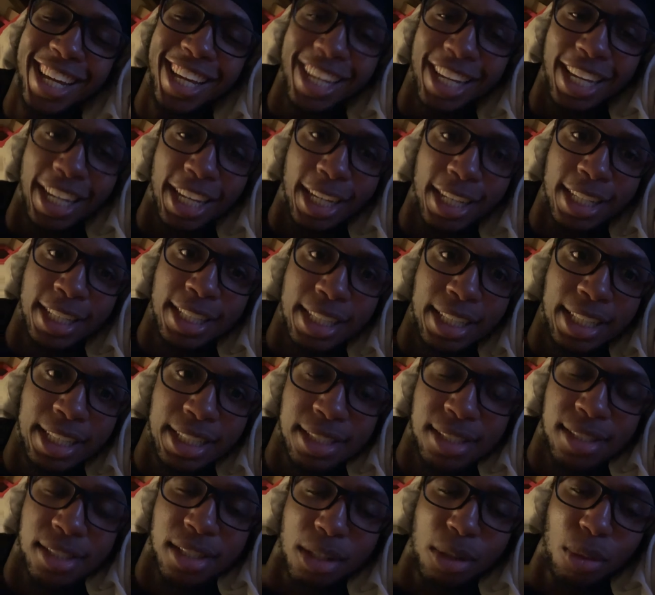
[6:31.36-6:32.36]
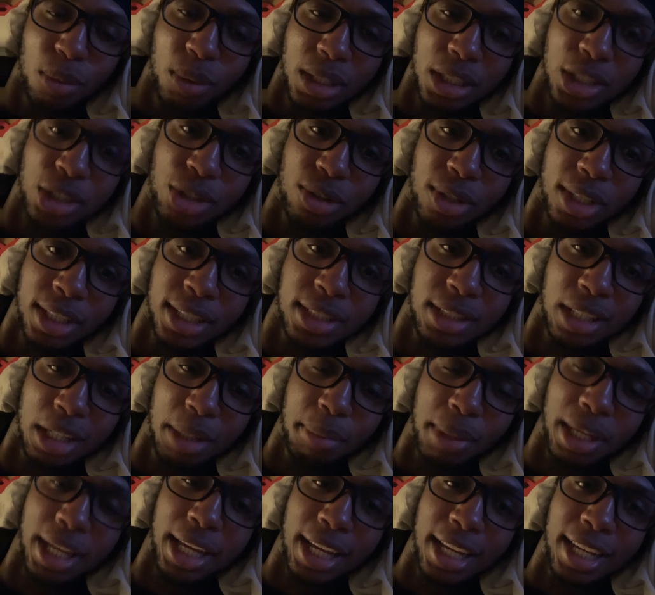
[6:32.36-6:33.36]
And Issa was dressed
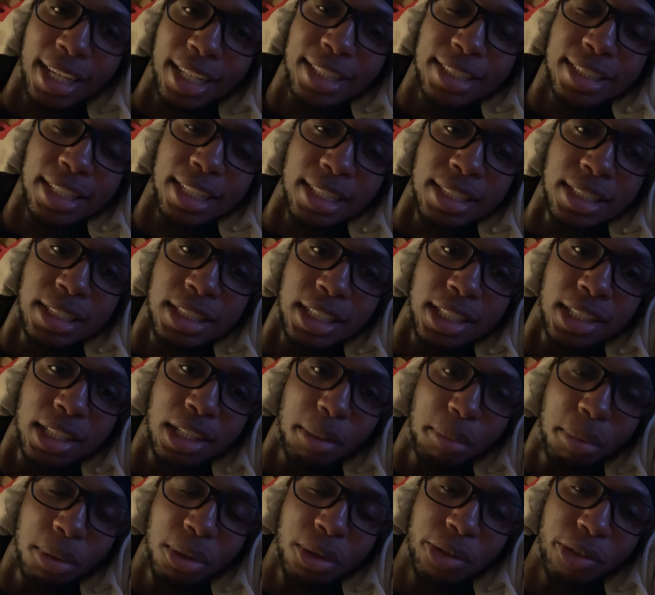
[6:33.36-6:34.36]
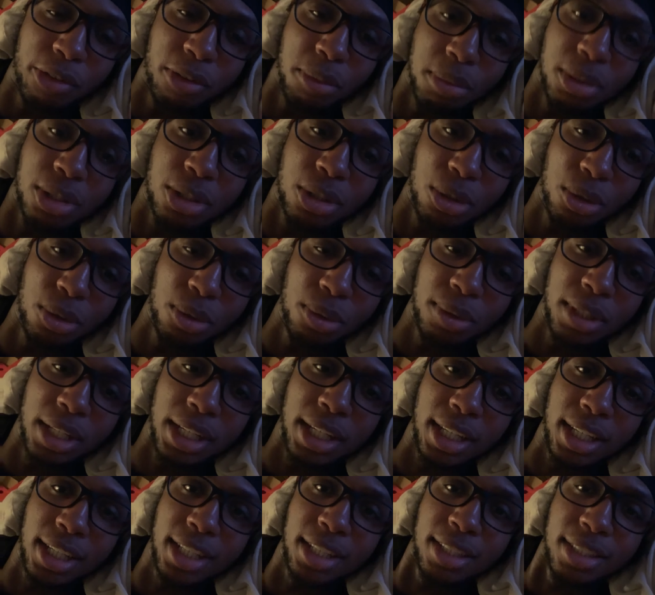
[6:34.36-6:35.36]
up as a Jigaboo from School
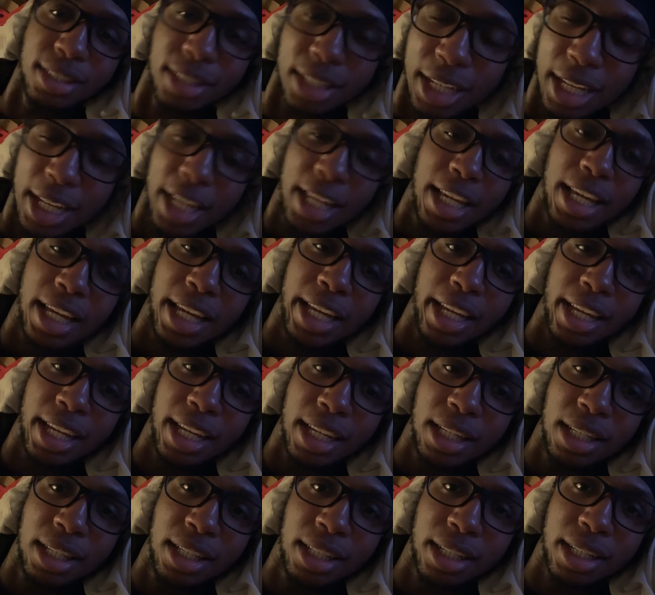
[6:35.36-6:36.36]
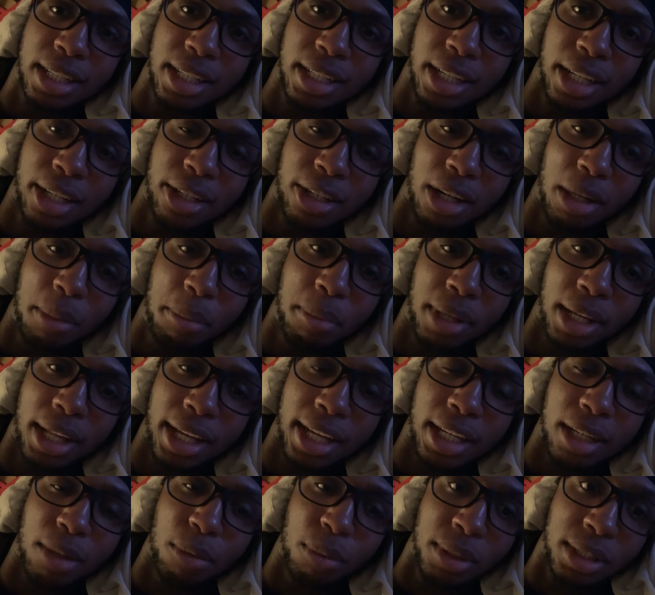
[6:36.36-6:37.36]
Days. And looking at her, I'm
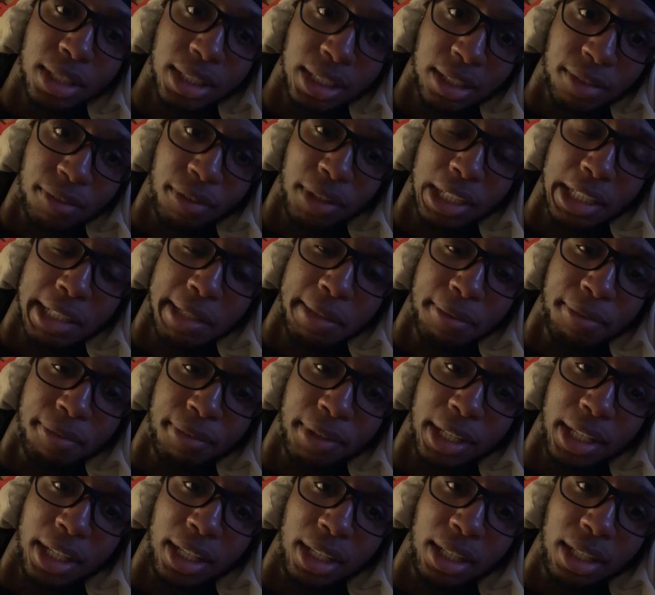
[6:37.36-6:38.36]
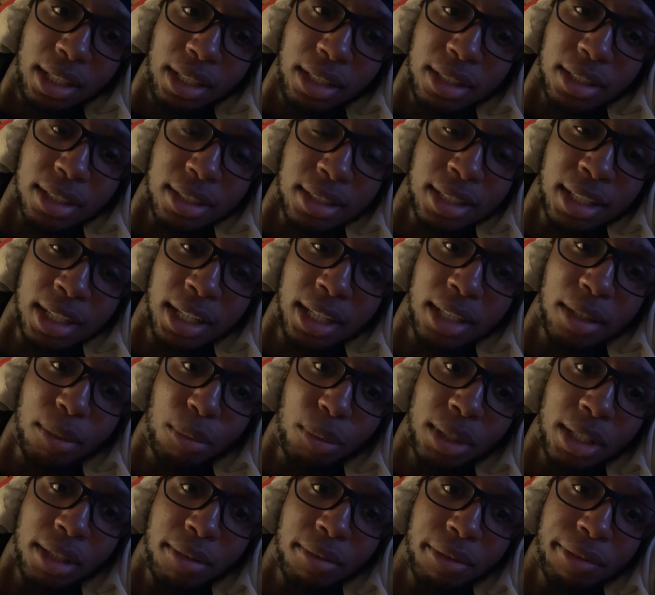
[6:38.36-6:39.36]
like, with this fucking fade, this cut,
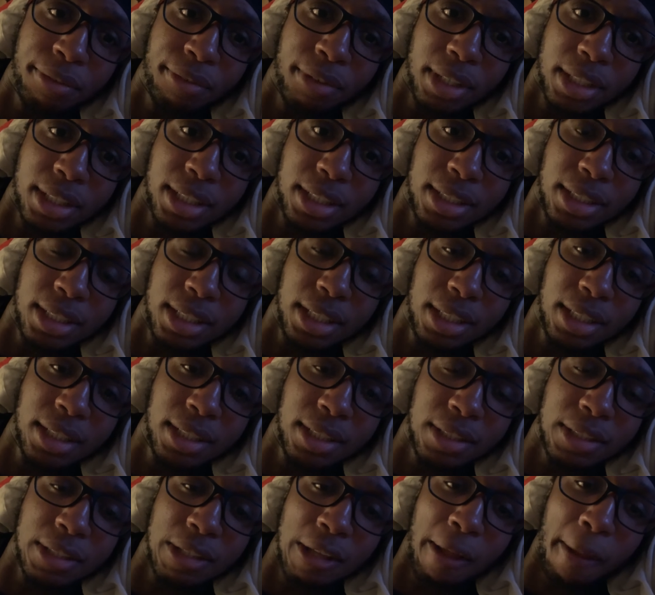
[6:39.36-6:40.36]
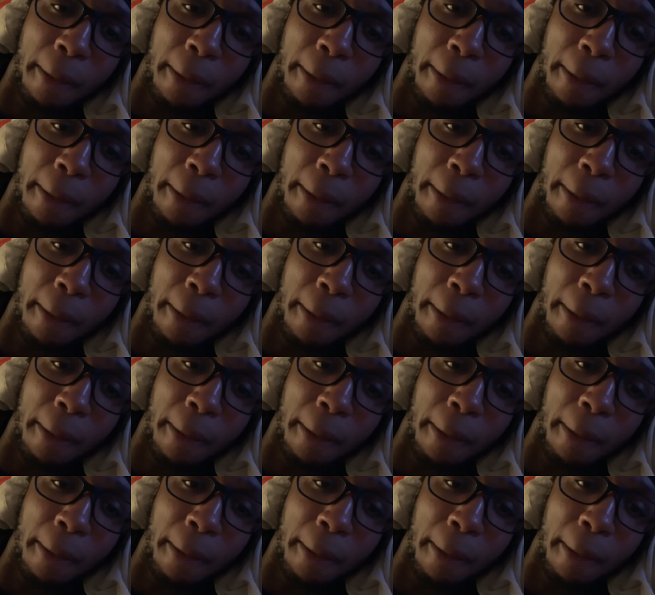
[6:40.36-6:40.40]
whatever the fuck this is,